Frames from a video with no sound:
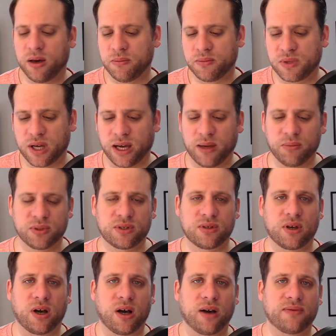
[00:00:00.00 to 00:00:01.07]
types
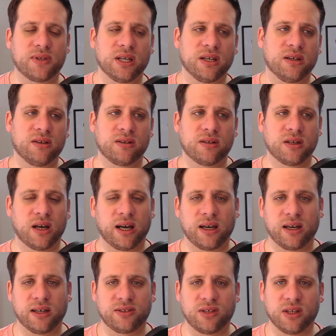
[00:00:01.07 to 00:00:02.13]
often.
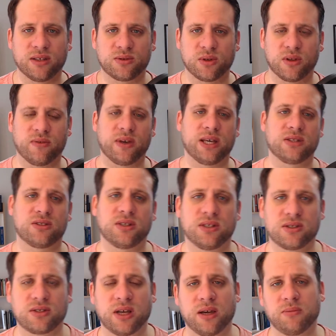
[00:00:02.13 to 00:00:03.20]
I see this with
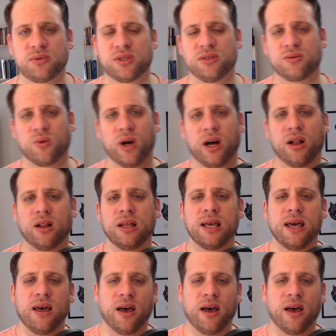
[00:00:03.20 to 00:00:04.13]
evangelist types as well,